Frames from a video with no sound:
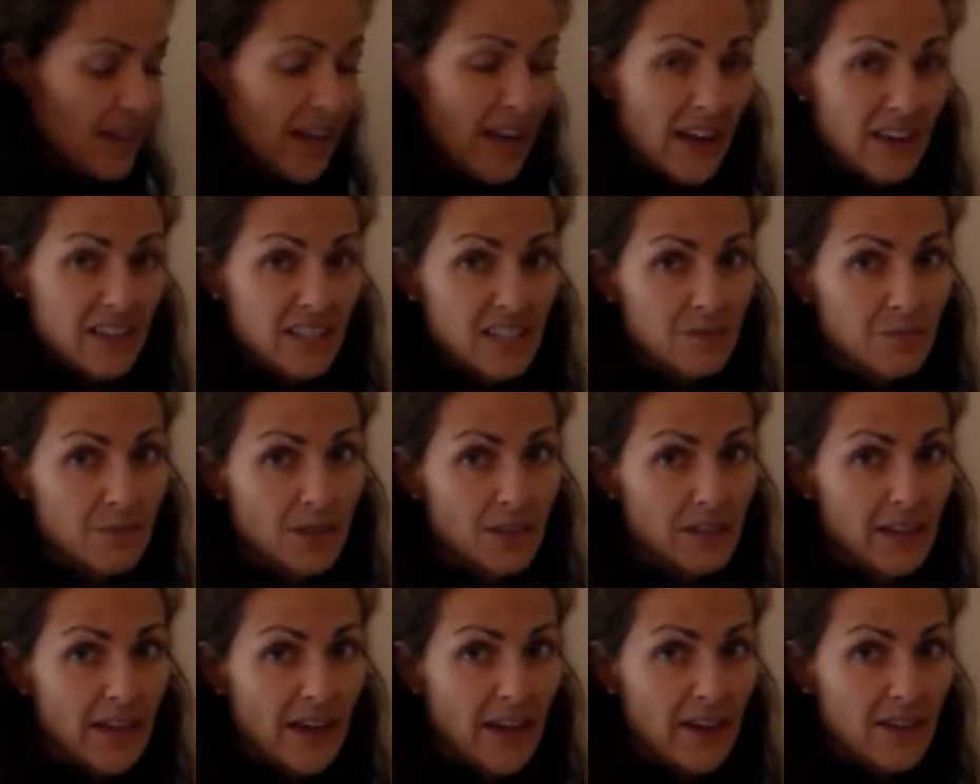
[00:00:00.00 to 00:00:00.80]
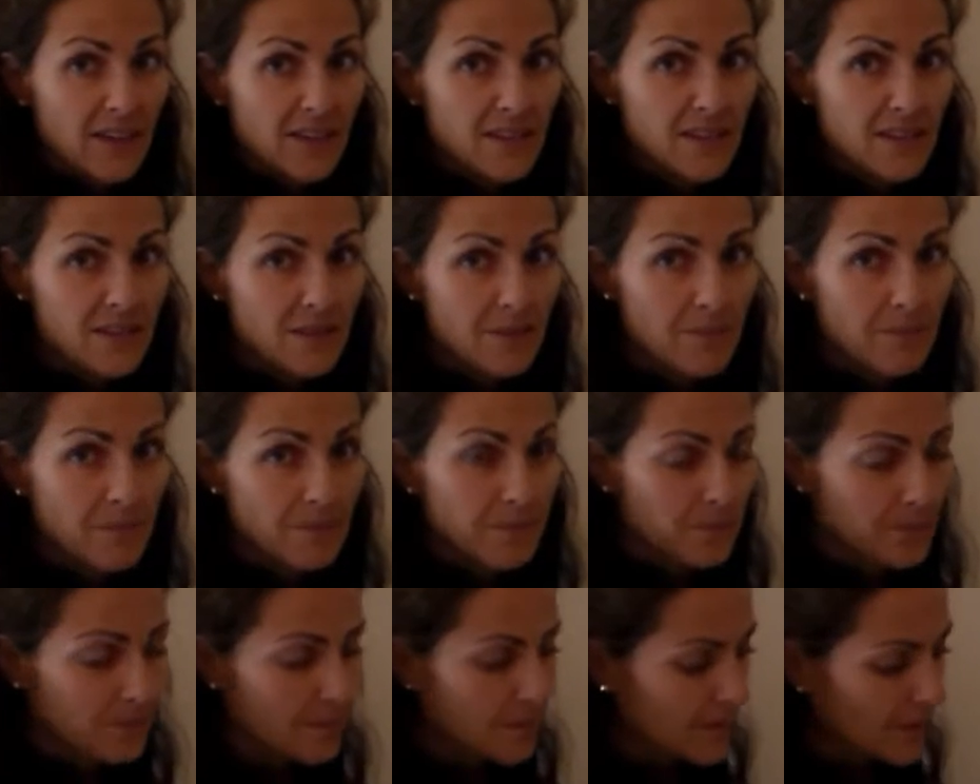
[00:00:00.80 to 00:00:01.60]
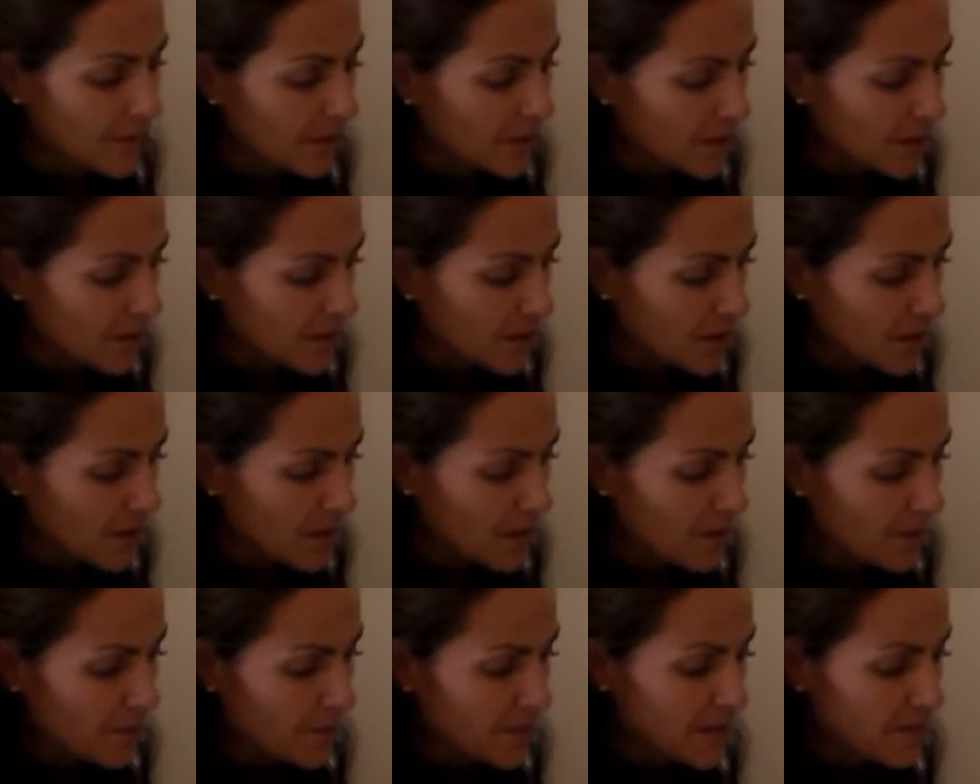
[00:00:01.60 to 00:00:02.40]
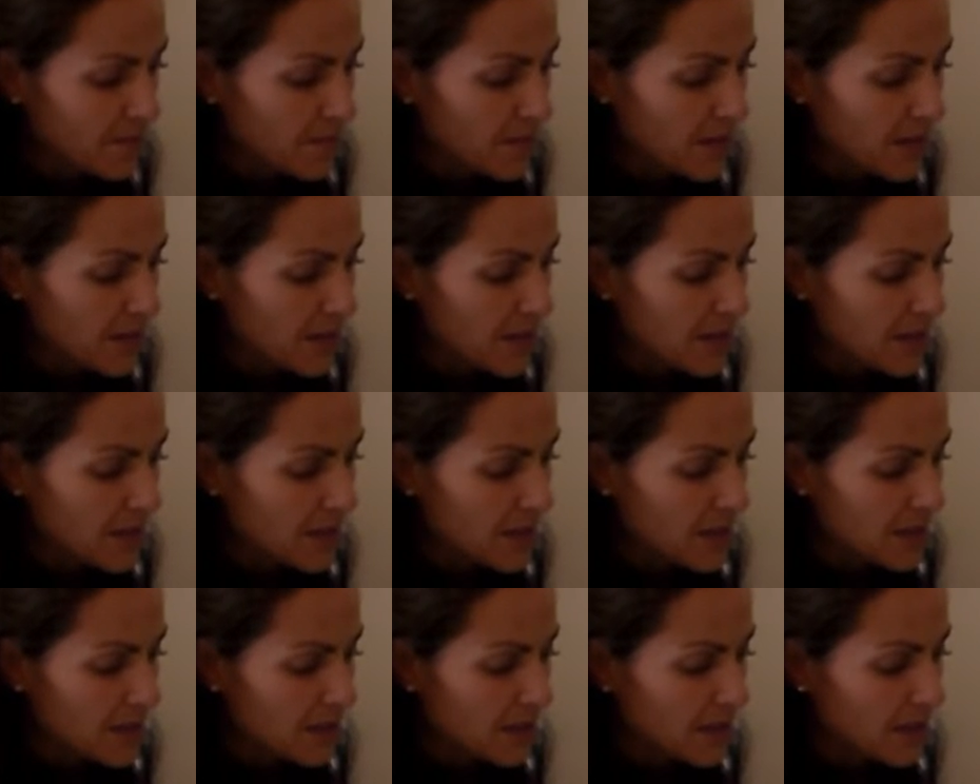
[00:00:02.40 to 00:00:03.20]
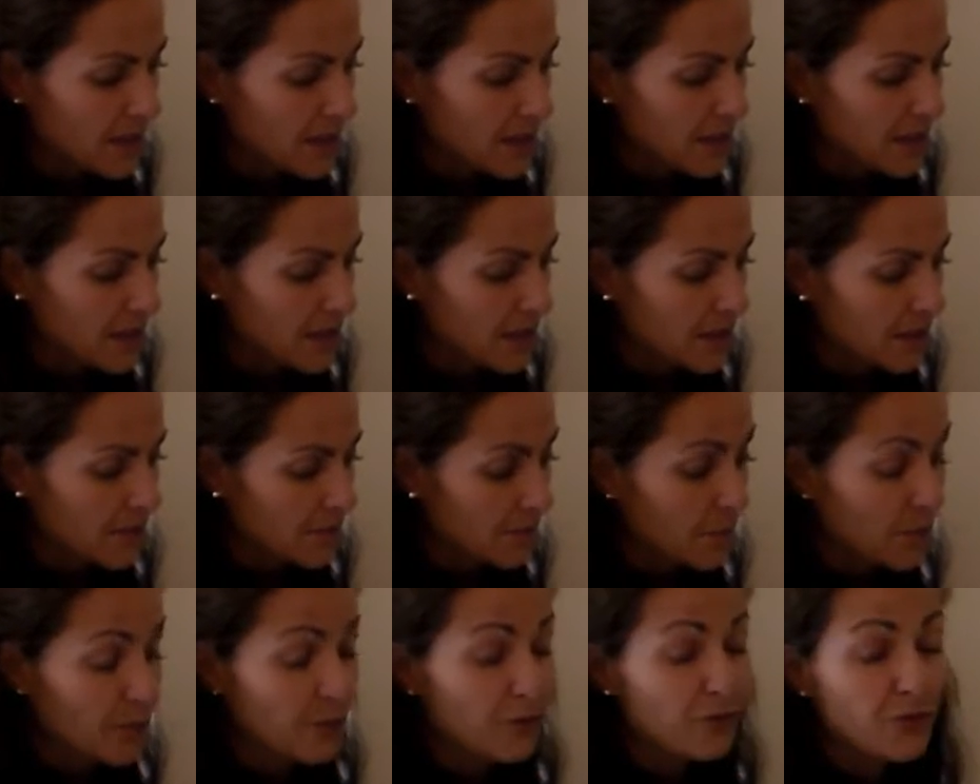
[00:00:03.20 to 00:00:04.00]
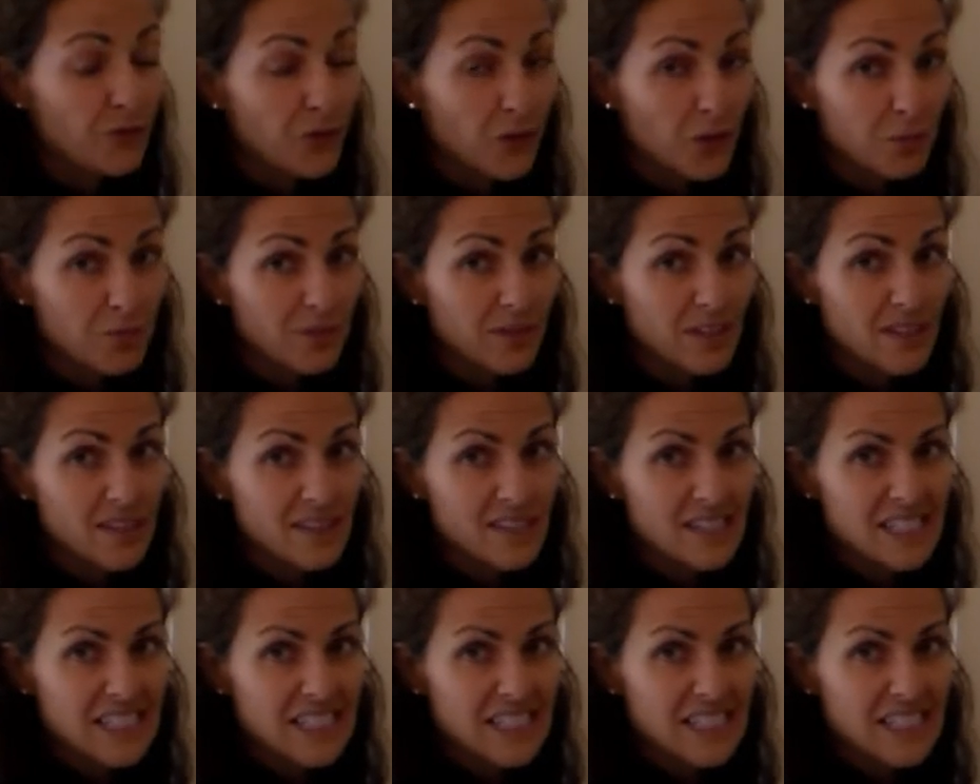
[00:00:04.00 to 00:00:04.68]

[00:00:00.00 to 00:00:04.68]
It has to be glass. The spigot preferably is